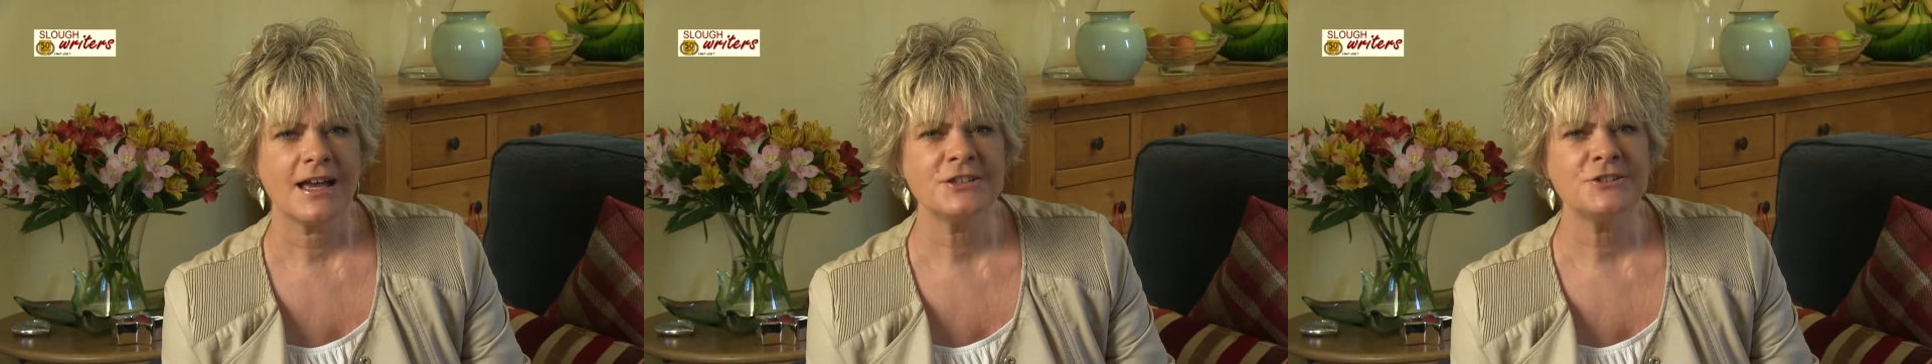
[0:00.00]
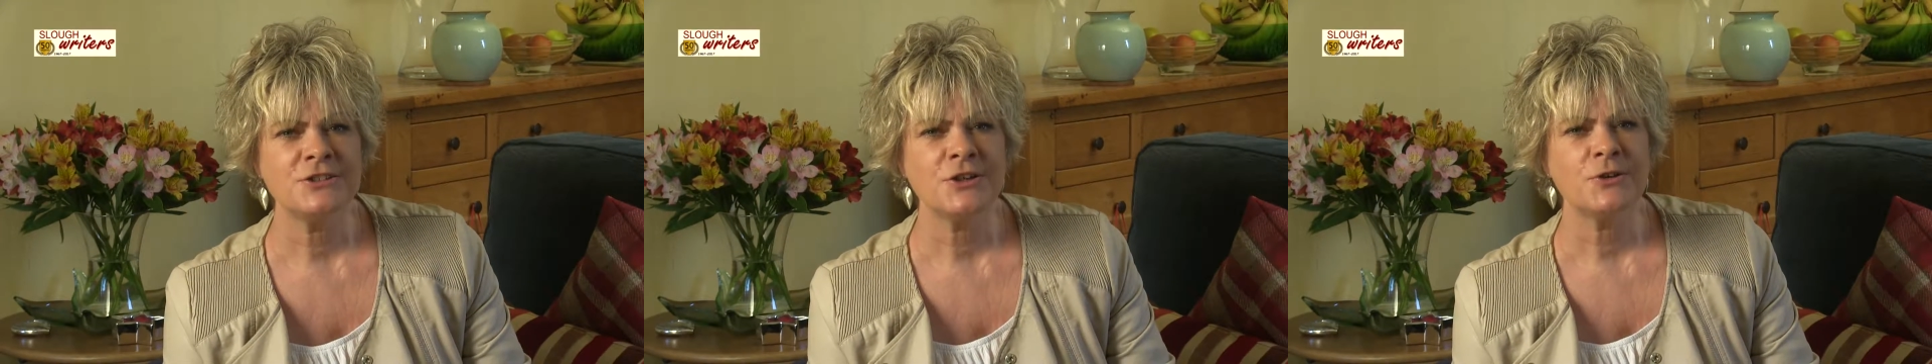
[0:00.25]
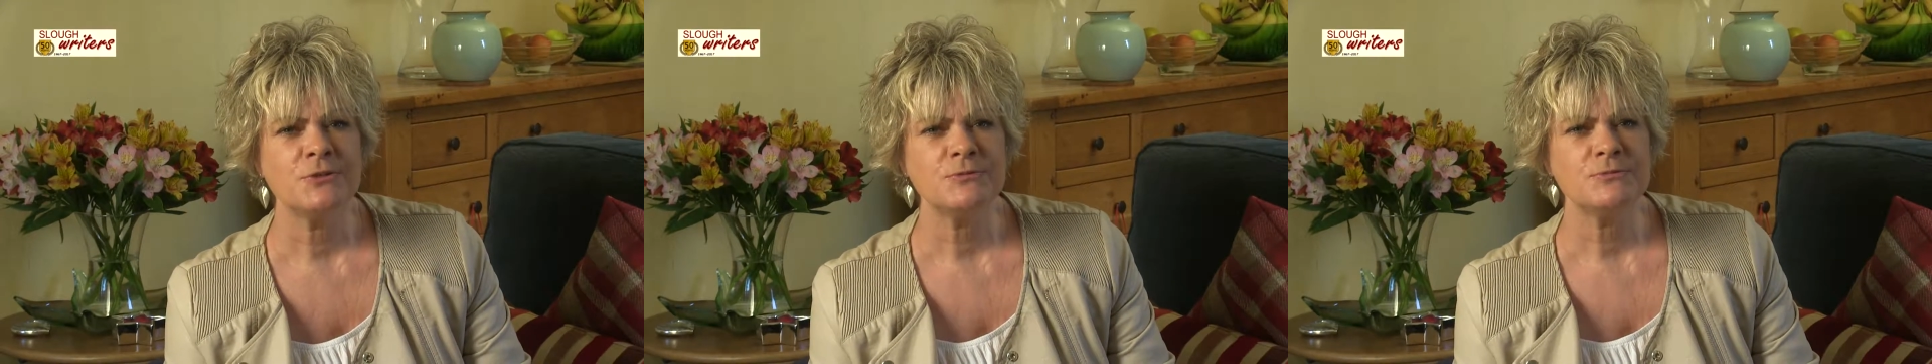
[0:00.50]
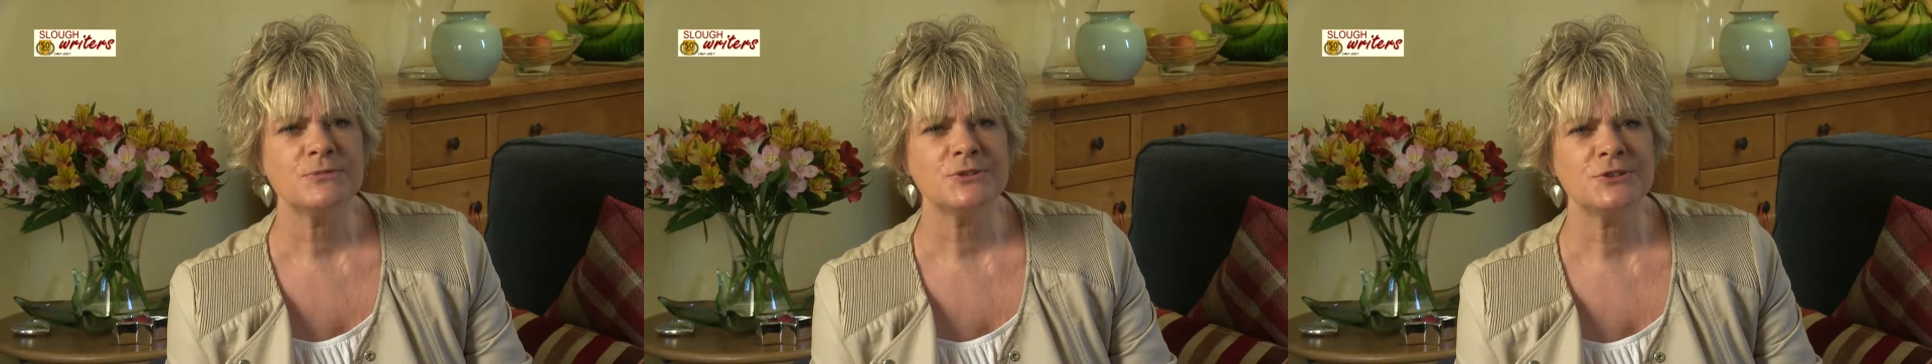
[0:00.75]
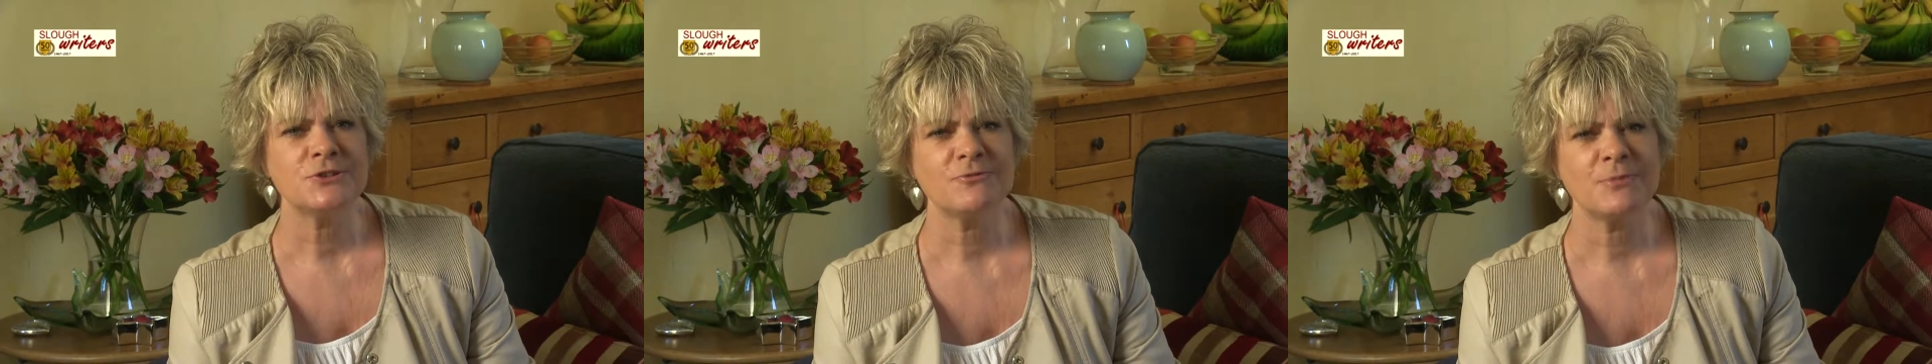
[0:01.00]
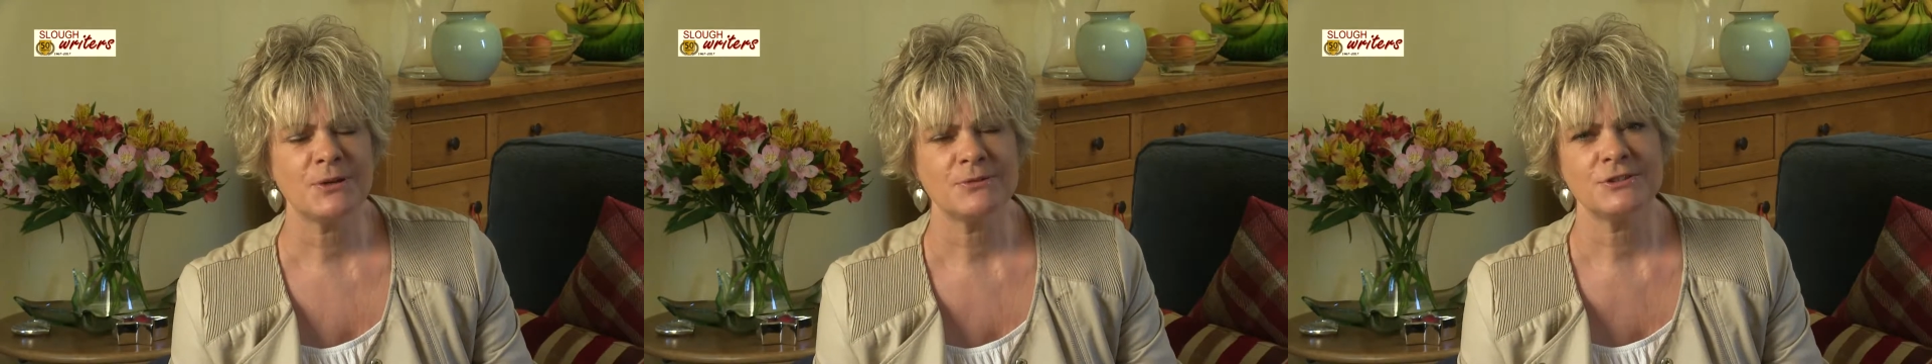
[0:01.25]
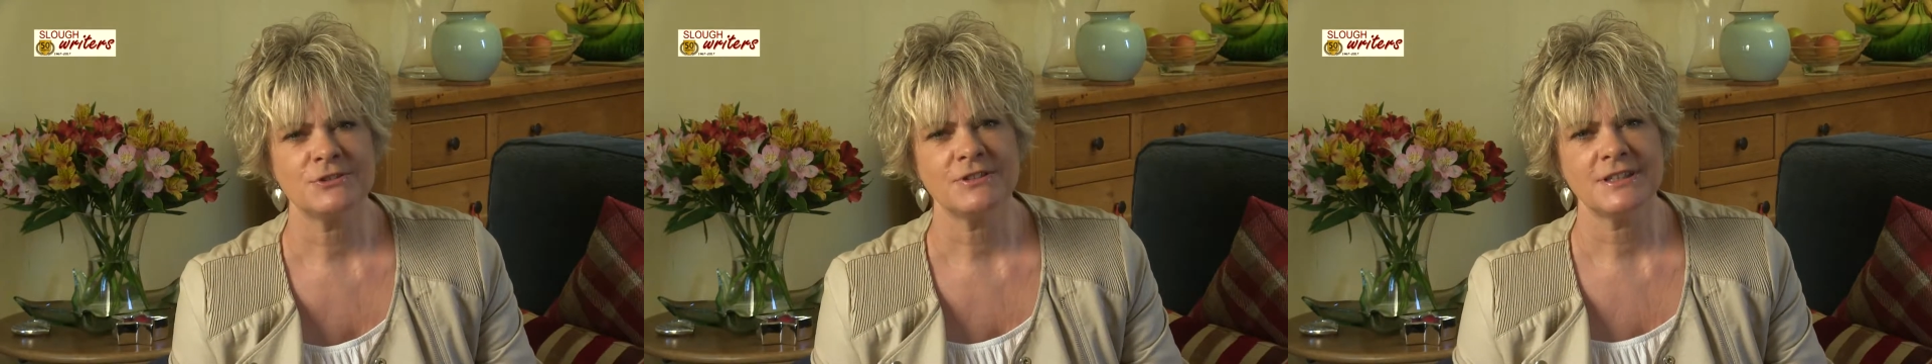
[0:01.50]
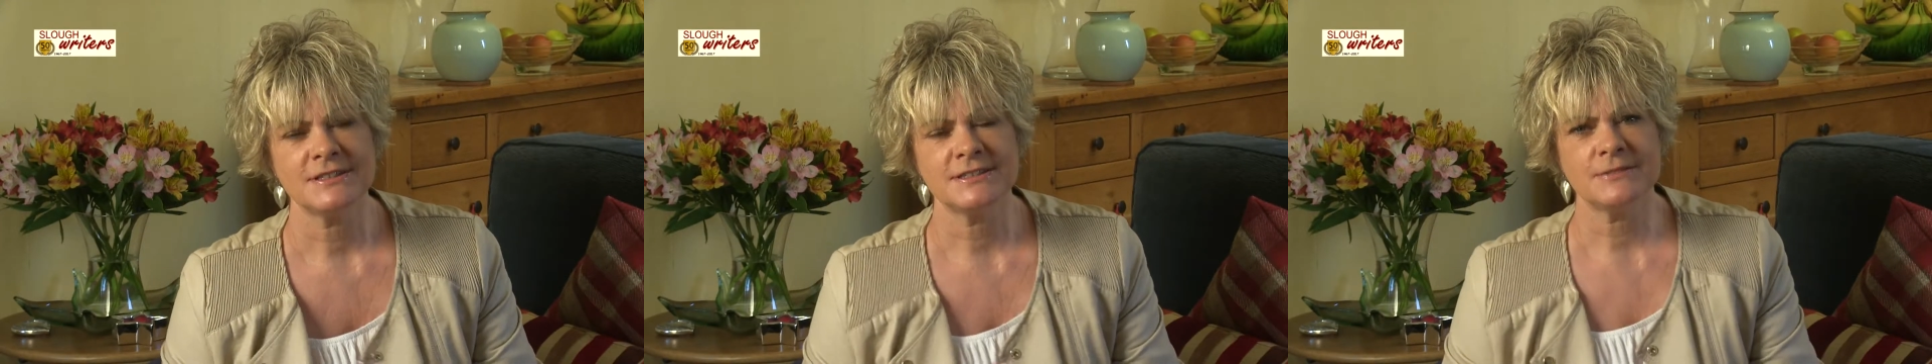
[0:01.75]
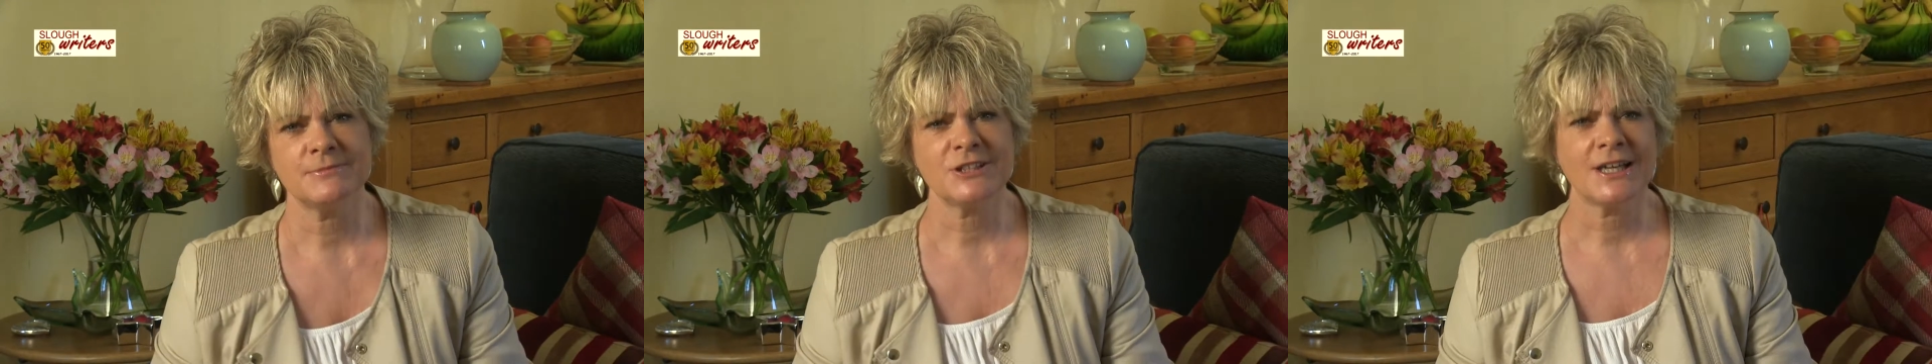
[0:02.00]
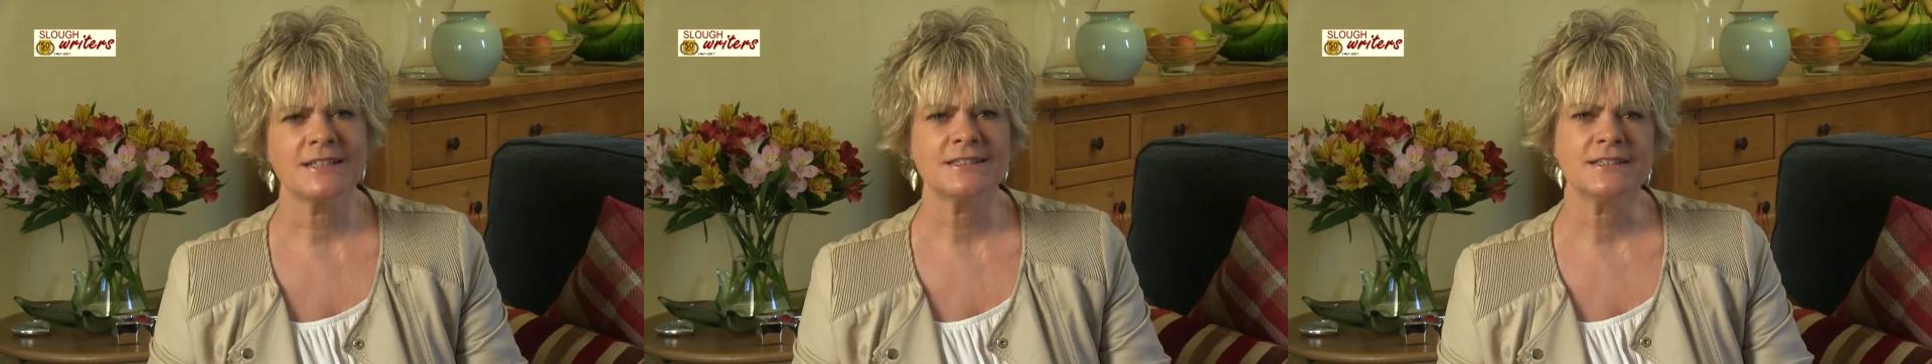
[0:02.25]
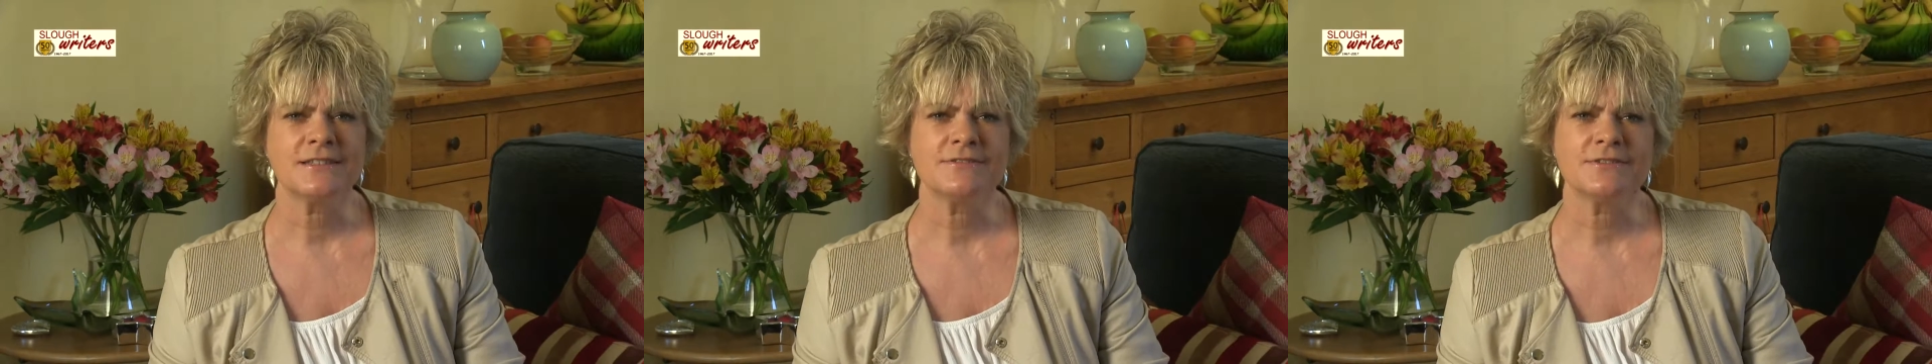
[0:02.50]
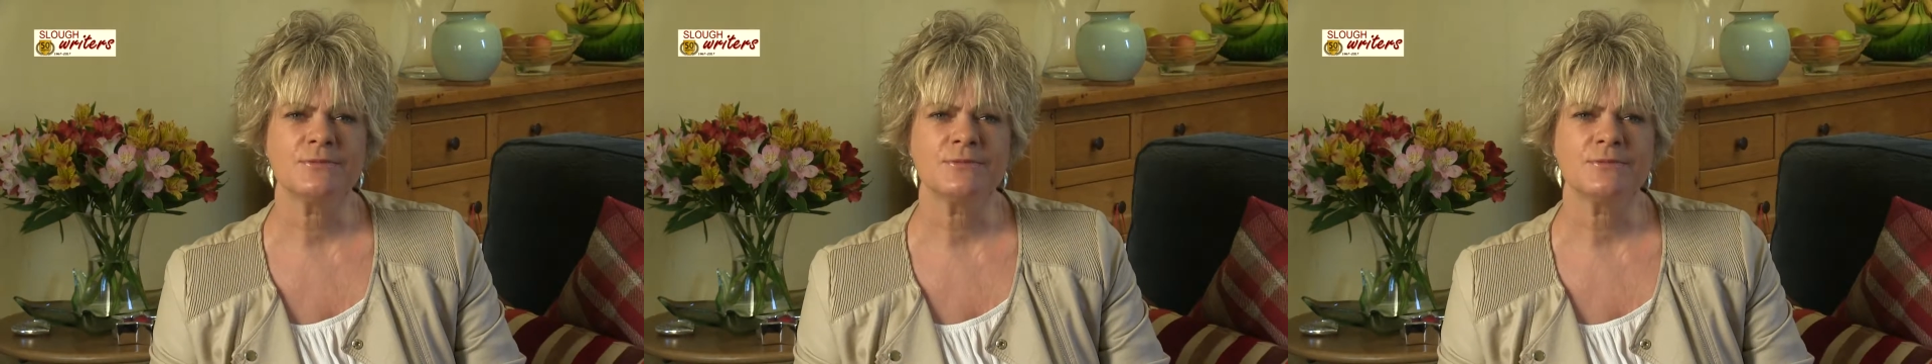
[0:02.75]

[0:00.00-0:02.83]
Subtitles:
As you know, much of poetry is subjective,